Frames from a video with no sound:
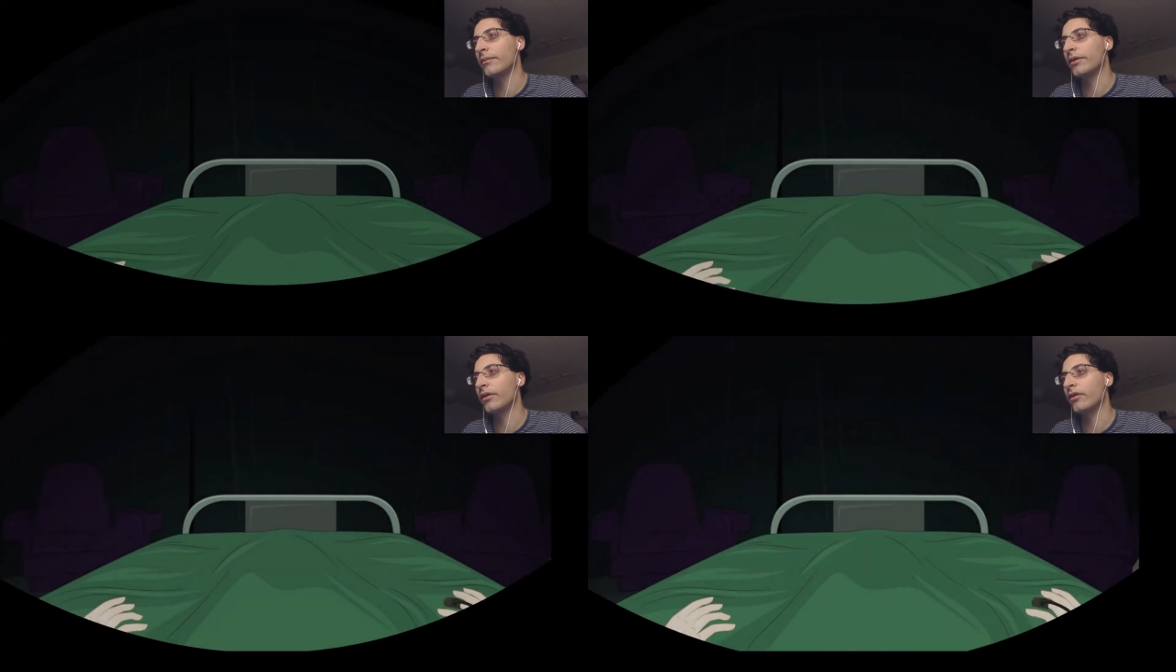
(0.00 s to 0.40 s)

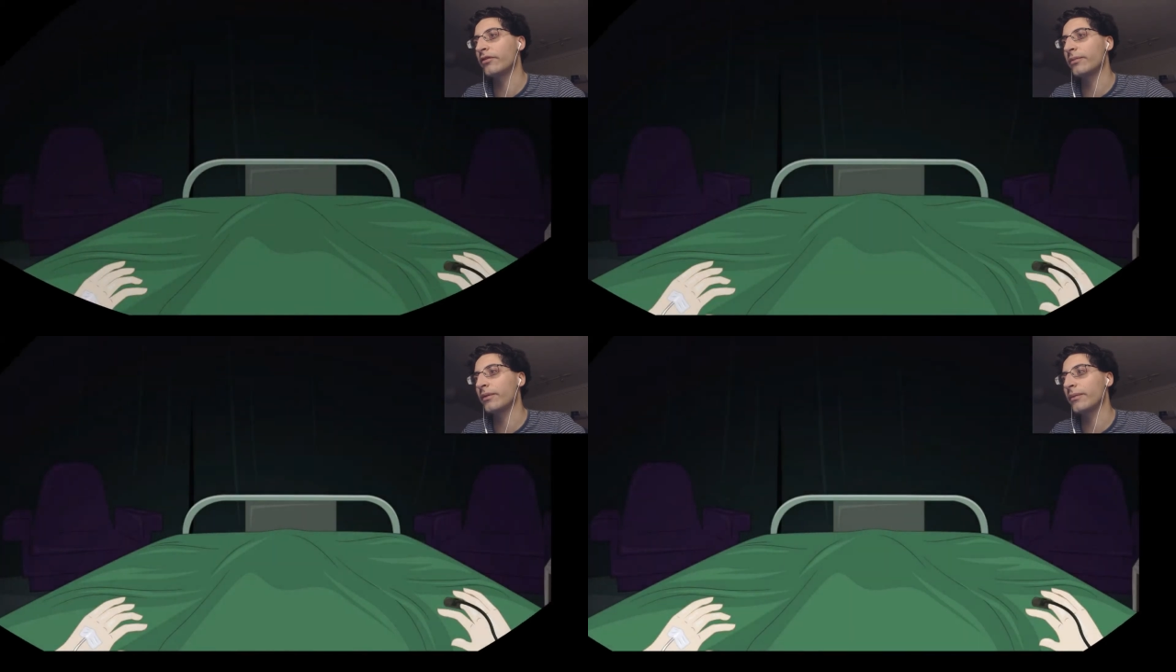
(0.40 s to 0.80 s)
I'm in a
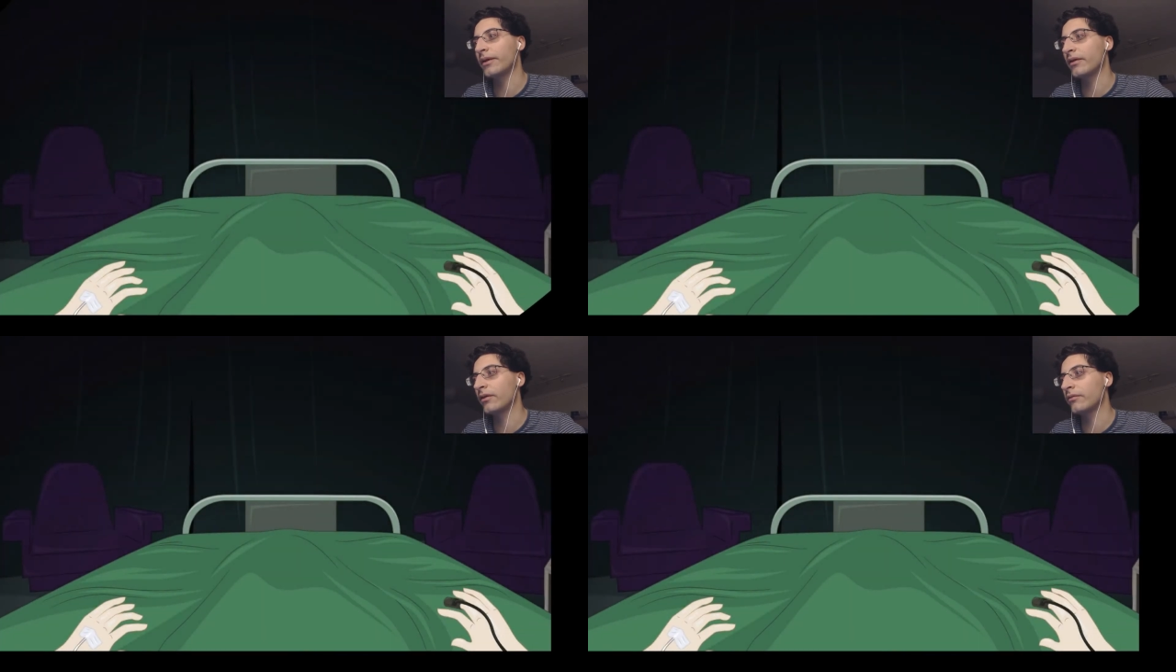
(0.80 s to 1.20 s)
hospital
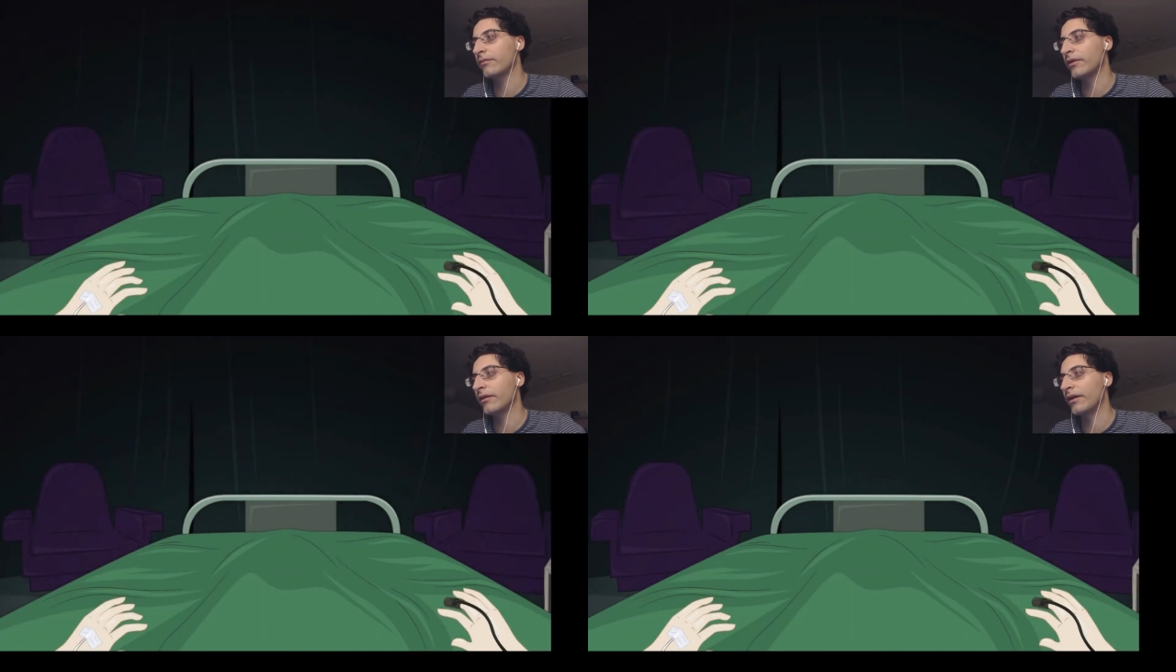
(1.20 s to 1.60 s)
bed. Oh,
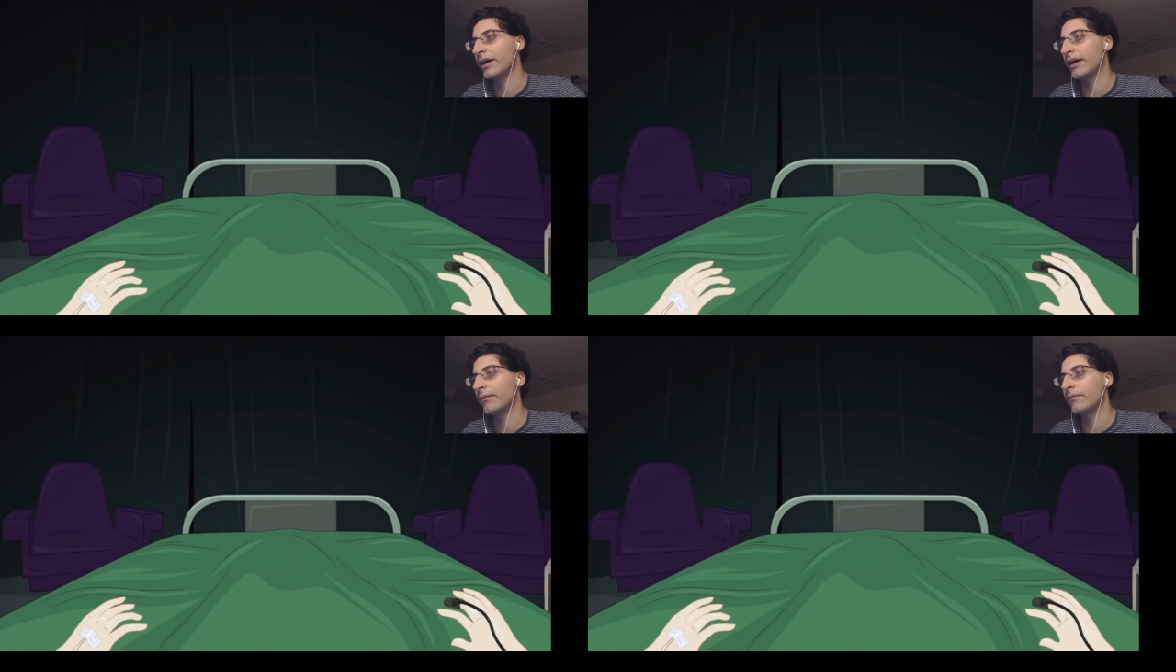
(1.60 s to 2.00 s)
there
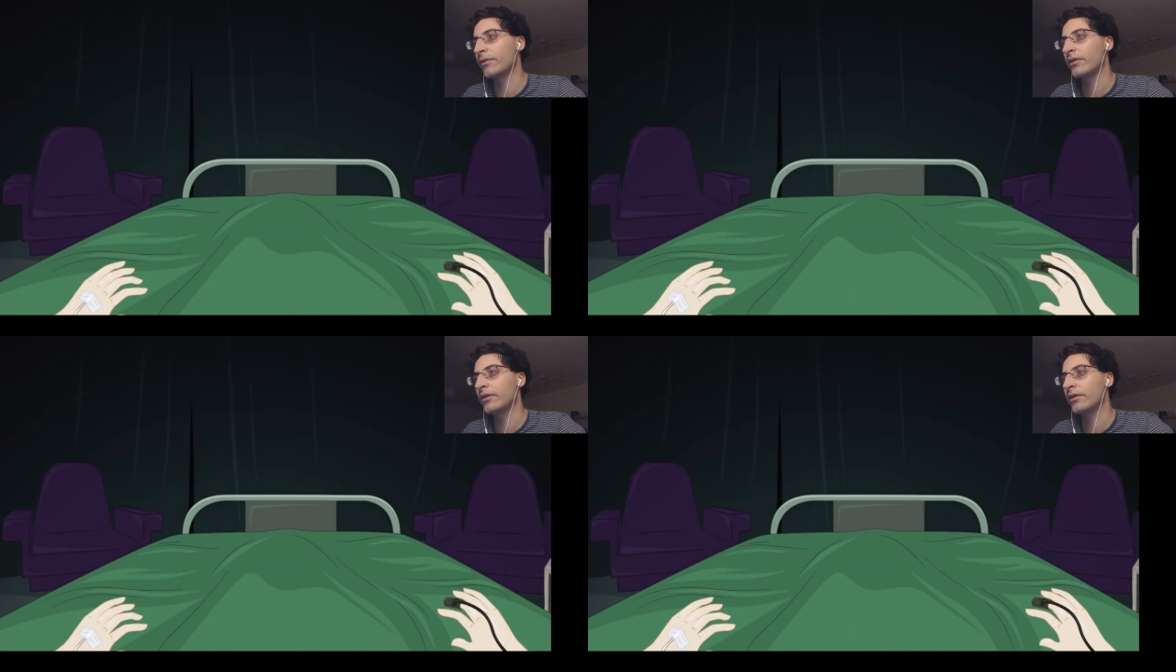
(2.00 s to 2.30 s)
I am.